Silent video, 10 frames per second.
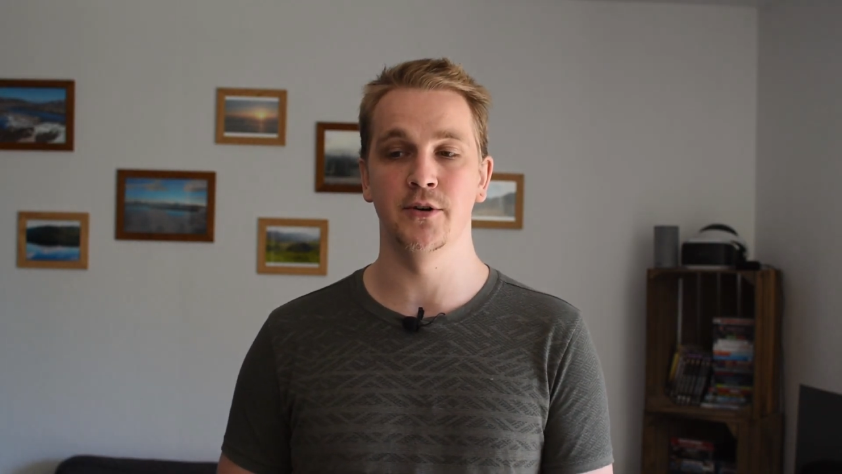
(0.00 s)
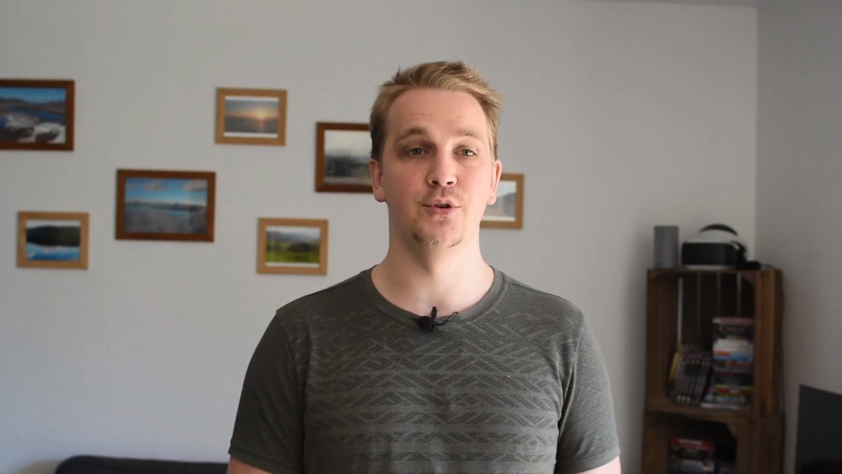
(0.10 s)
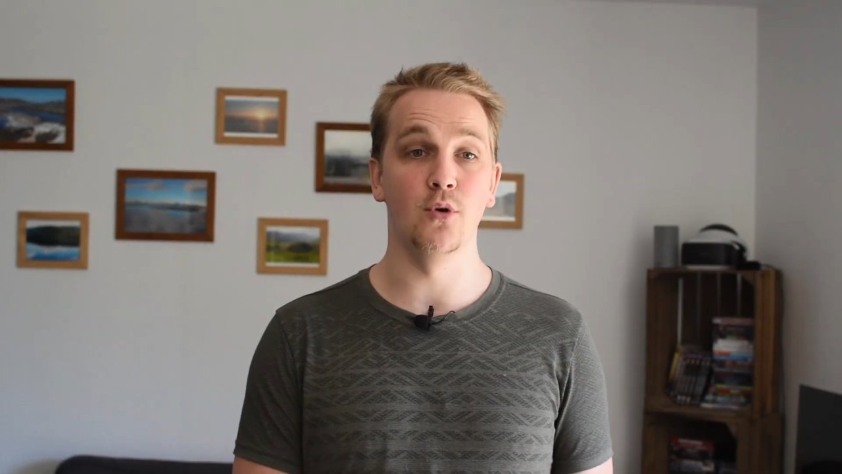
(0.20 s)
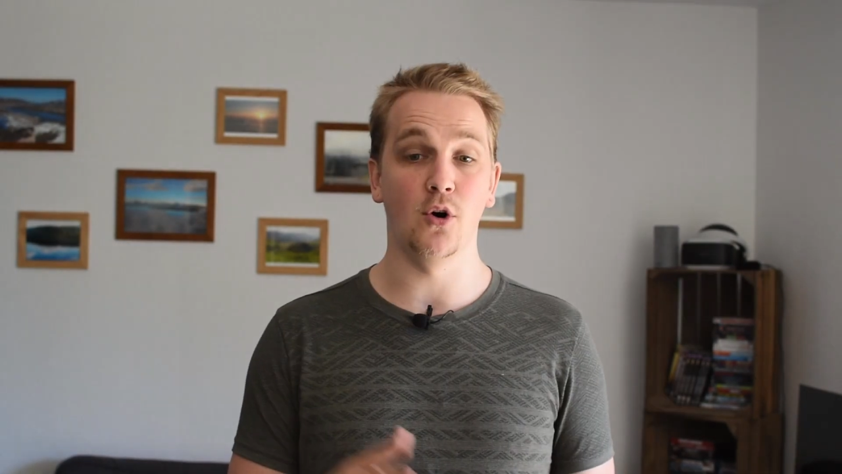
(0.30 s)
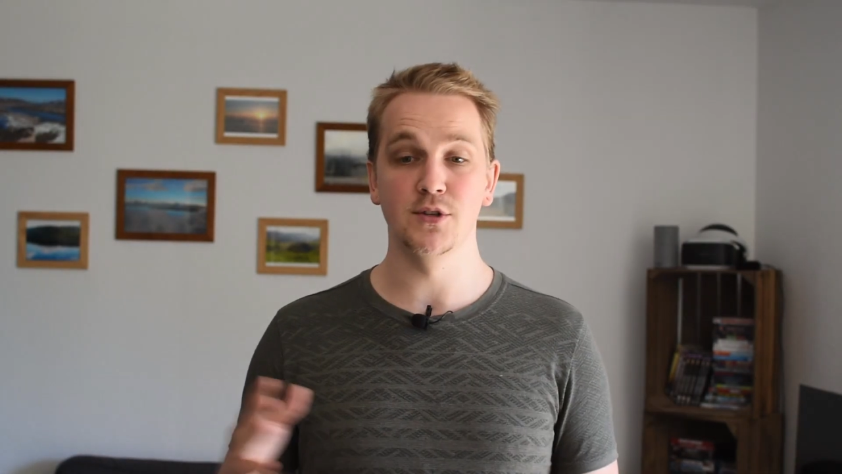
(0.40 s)

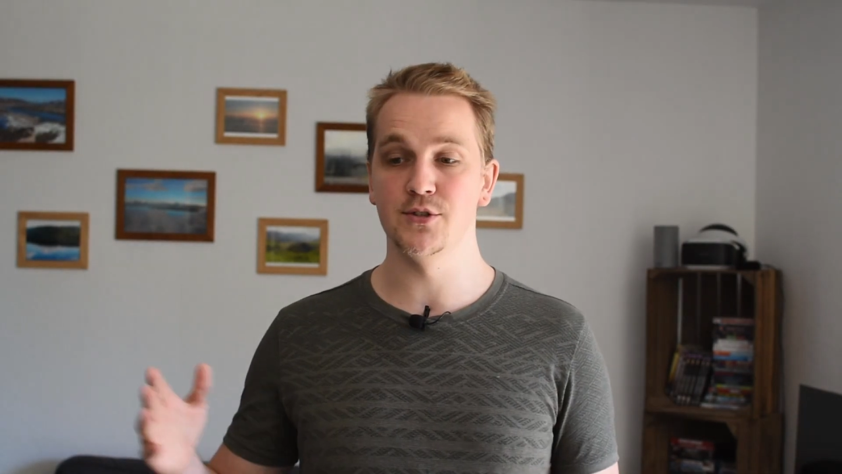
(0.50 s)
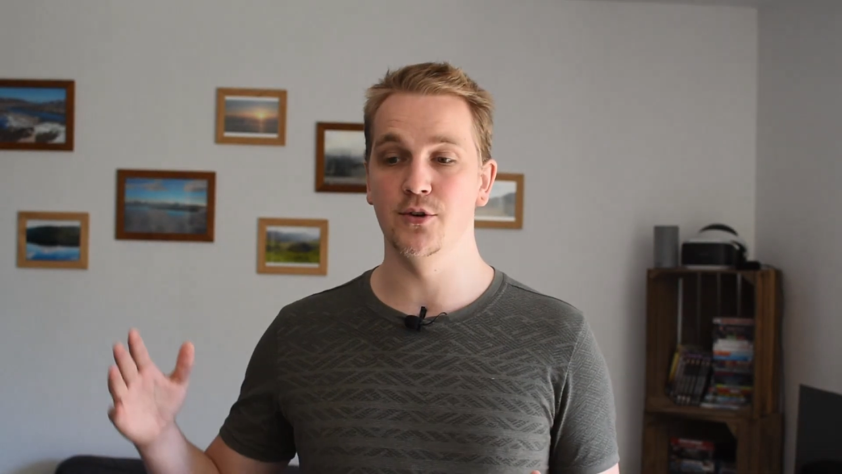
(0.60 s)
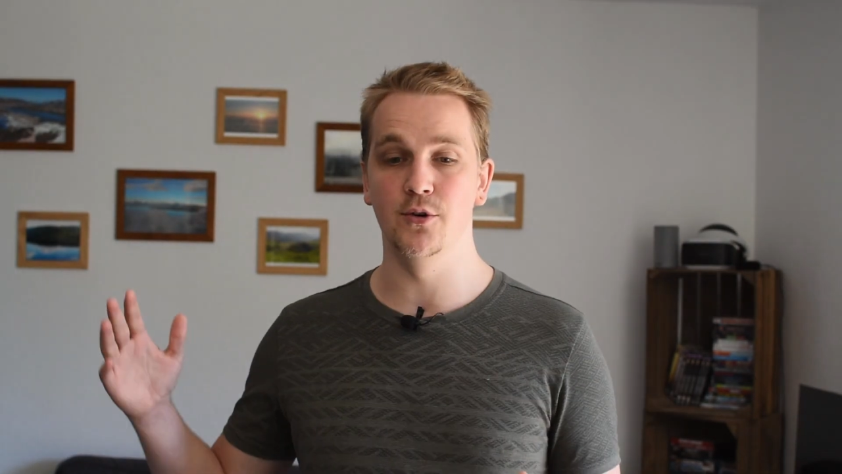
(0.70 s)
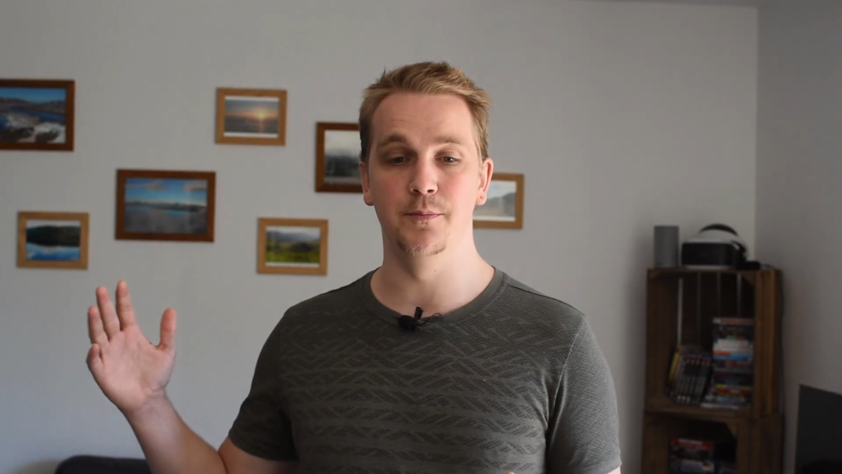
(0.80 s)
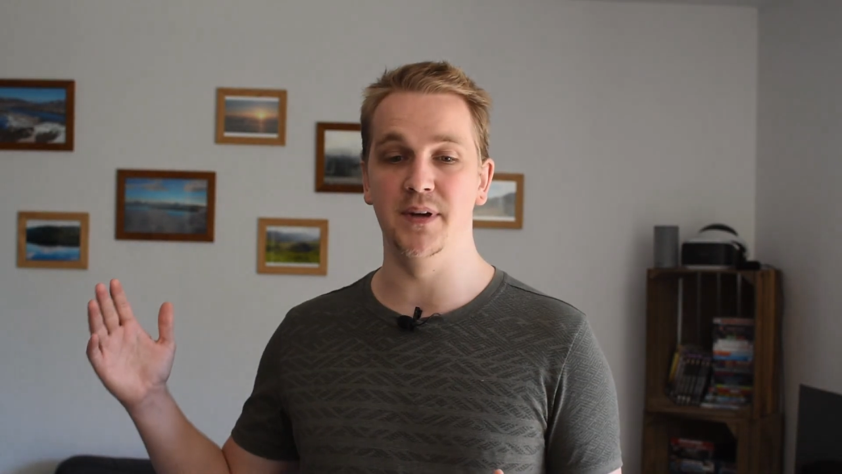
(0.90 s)
to
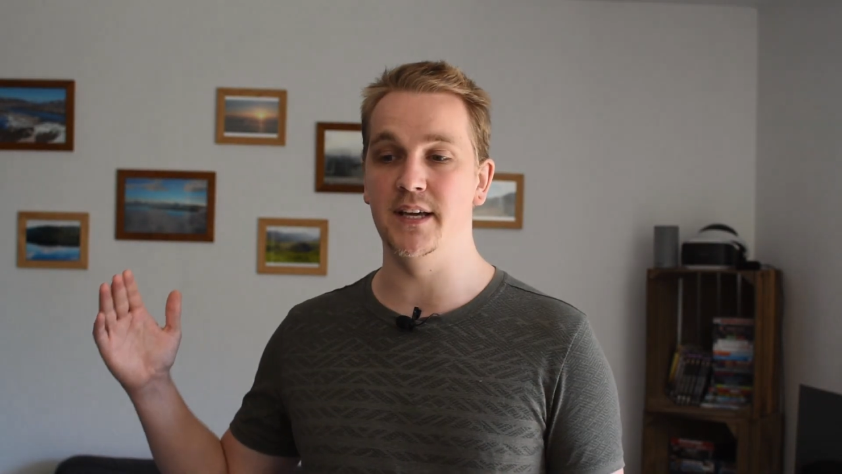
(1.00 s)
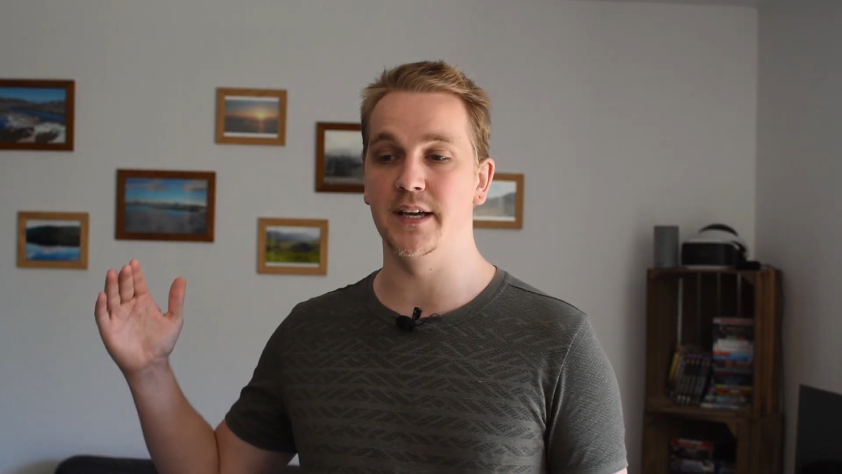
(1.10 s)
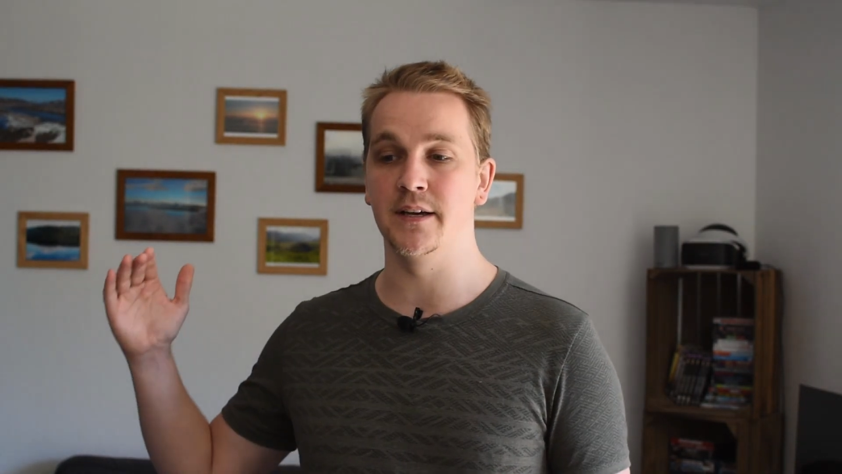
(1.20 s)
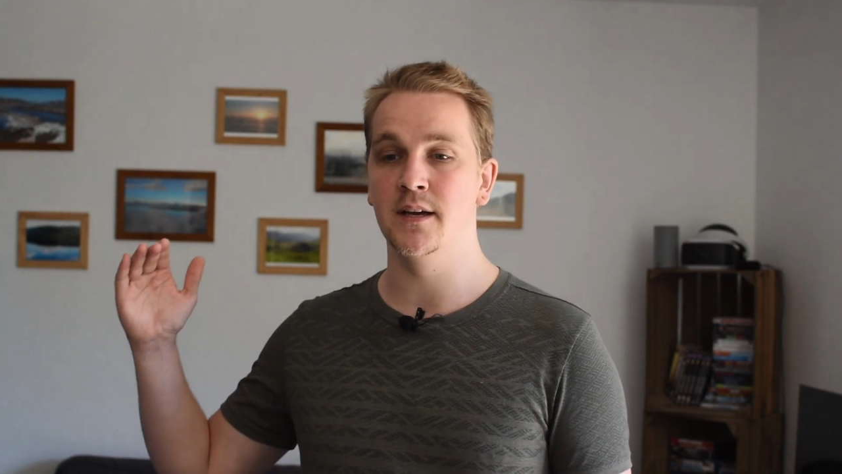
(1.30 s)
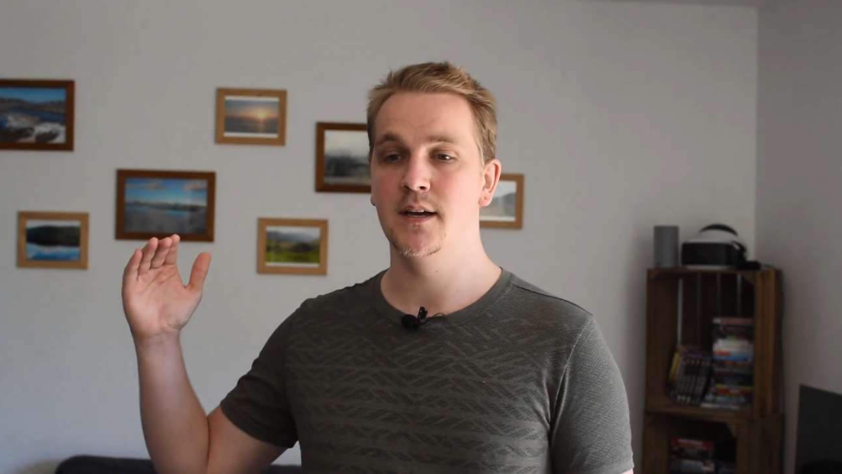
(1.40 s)
also
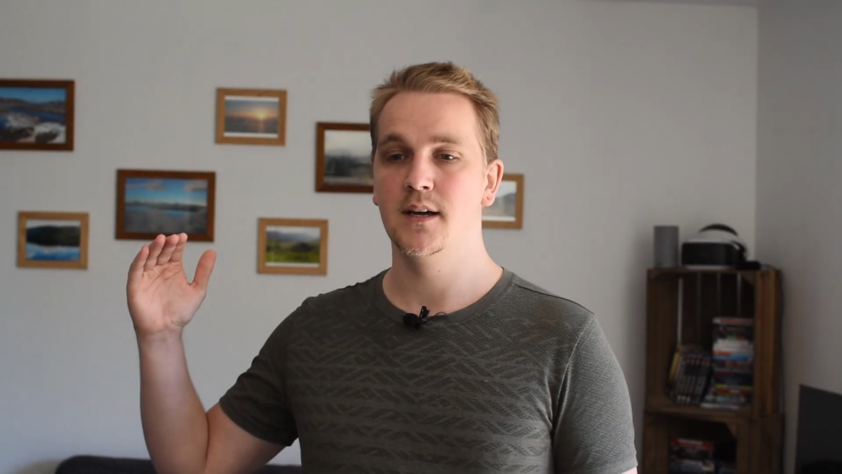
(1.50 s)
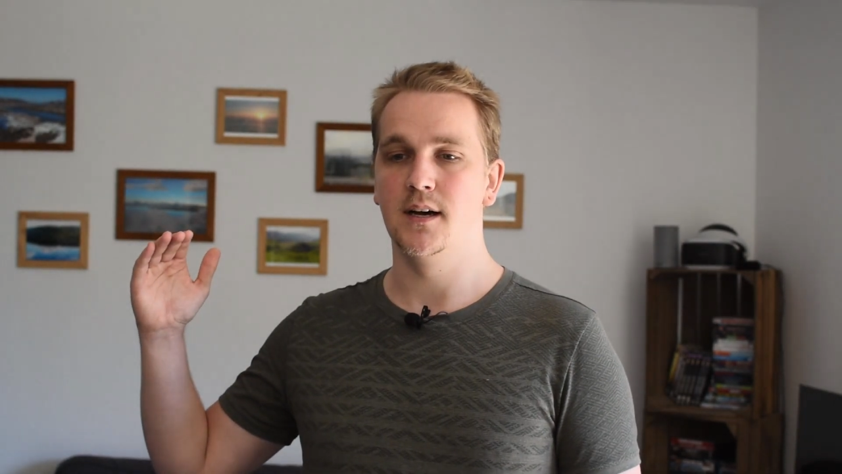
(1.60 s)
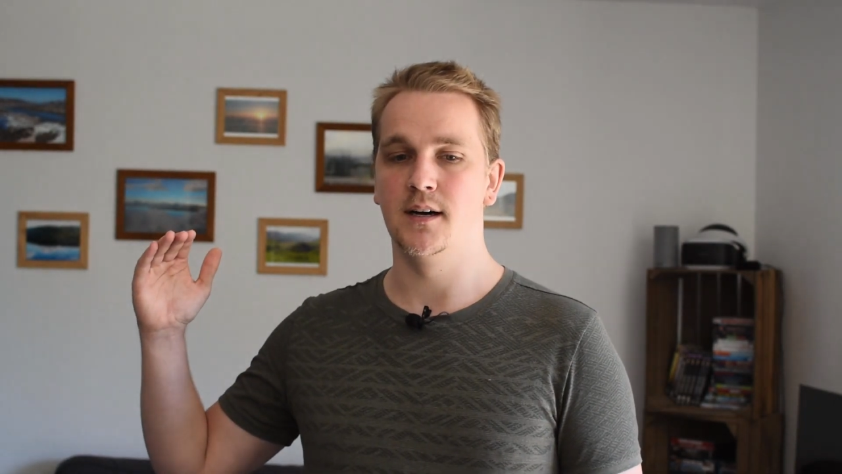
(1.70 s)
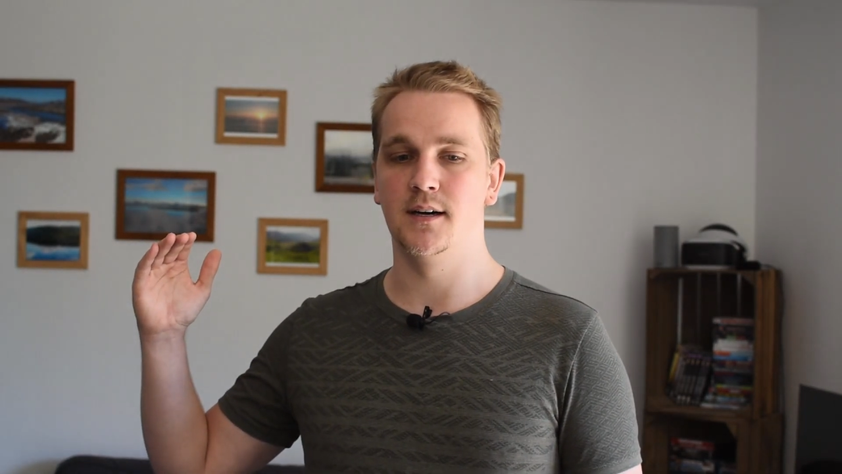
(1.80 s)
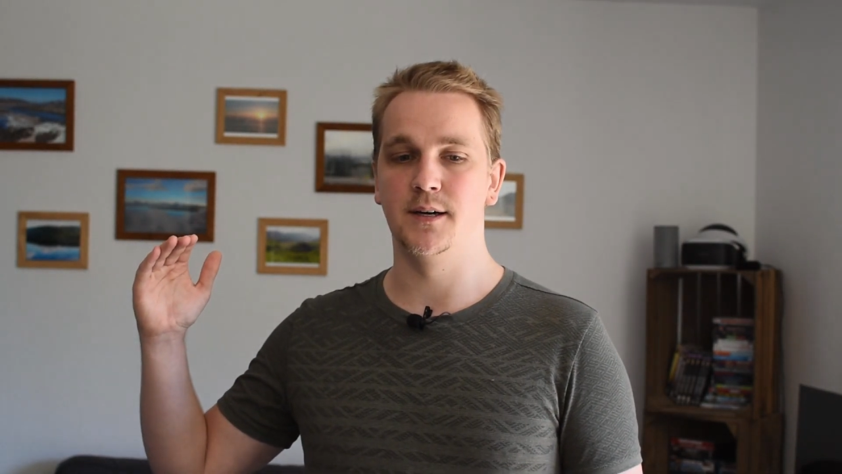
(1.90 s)
being
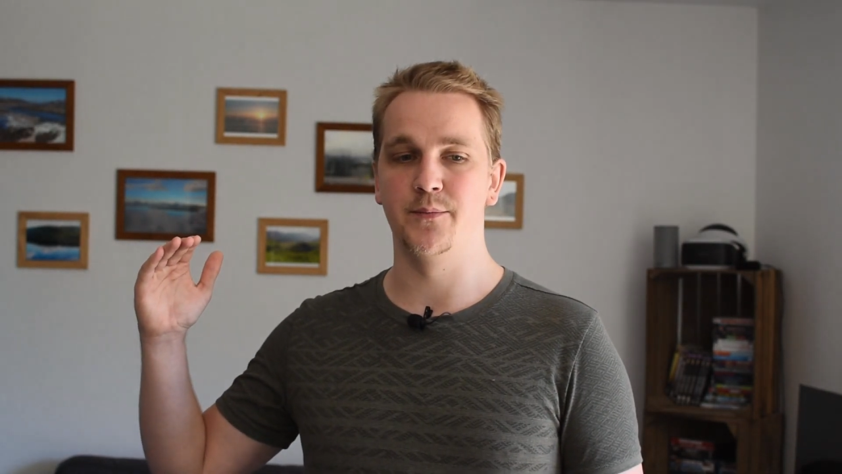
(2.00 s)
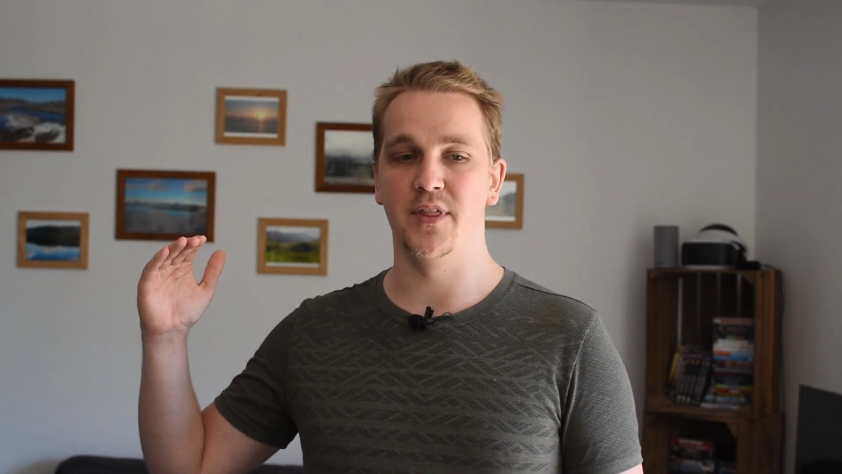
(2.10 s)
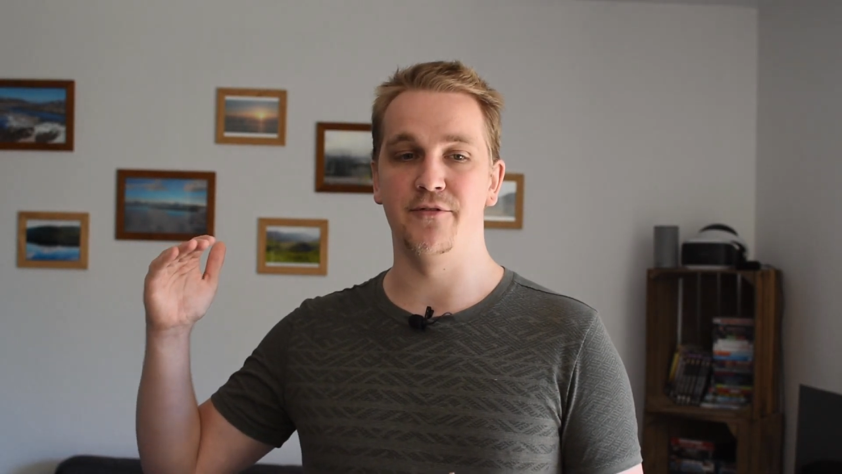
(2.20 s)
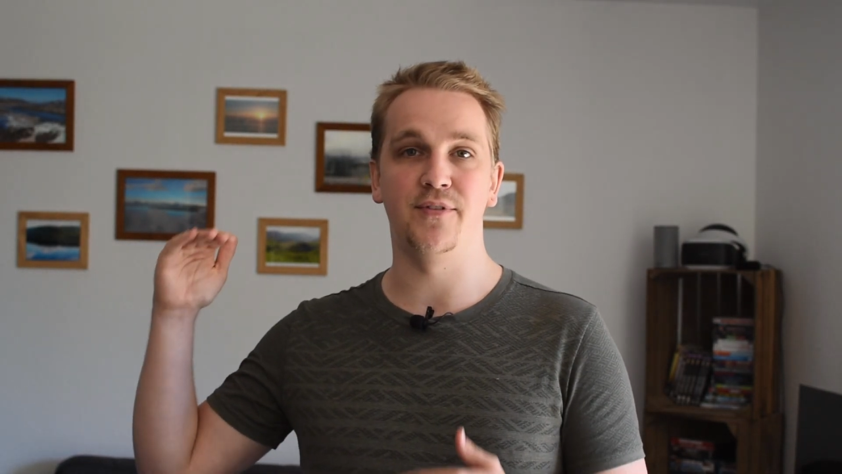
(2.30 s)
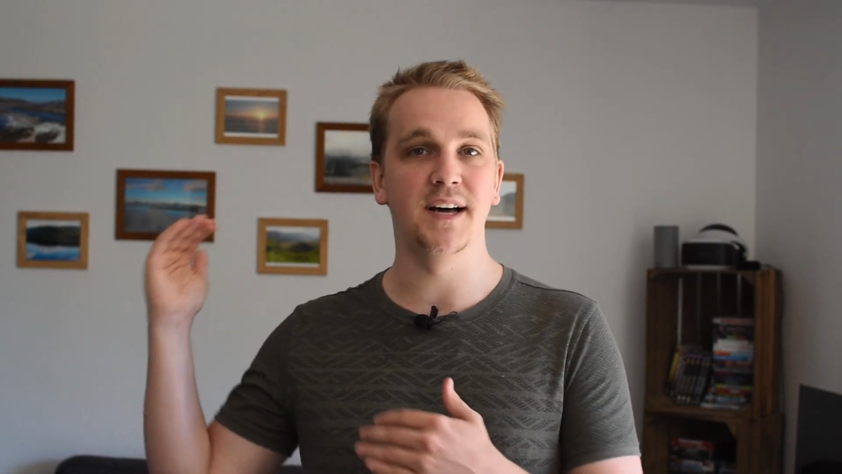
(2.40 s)

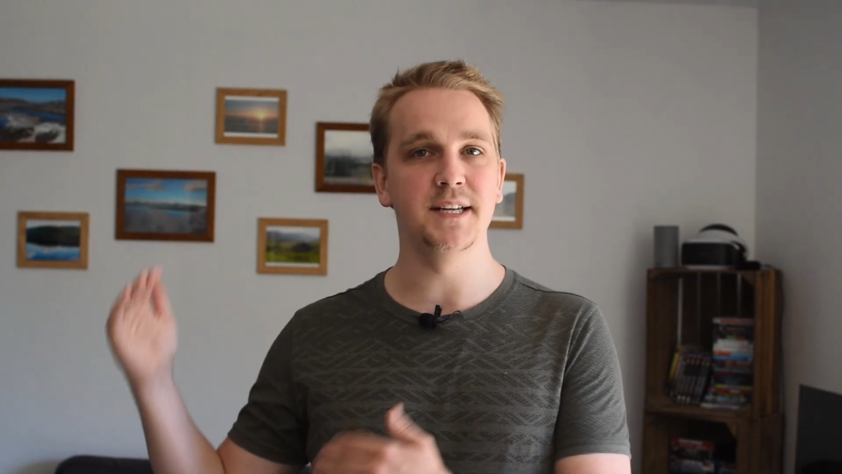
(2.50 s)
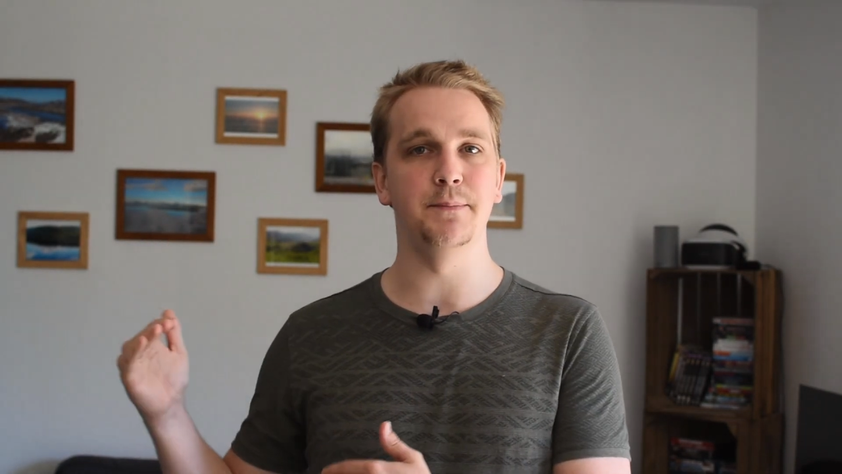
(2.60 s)
the funny